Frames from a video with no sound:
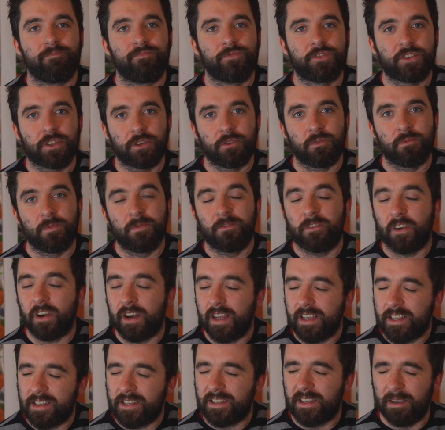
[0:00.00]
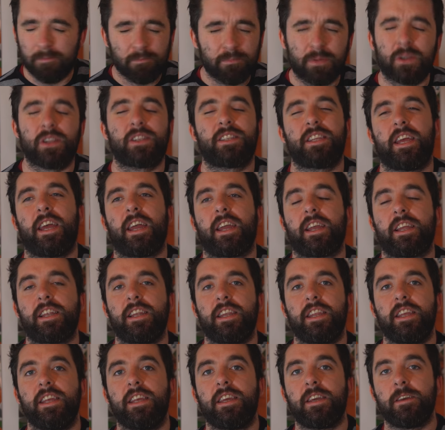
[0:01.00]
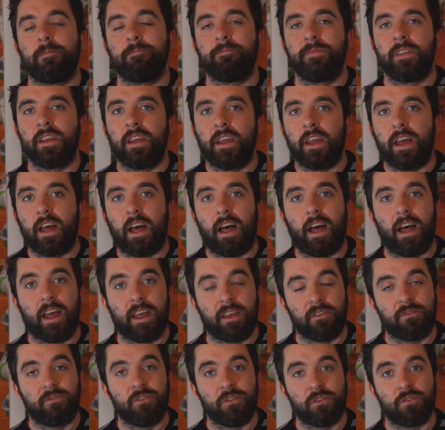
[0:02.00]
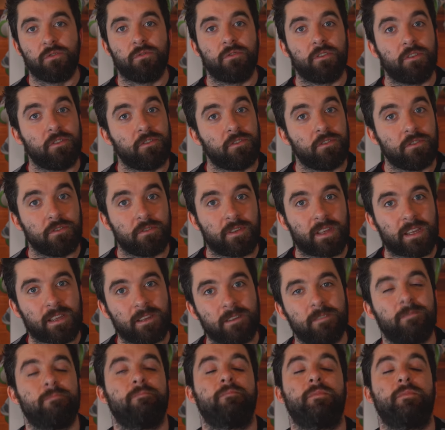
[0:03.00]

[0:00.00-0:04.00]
So very simple technique uh, if you know what you're doing.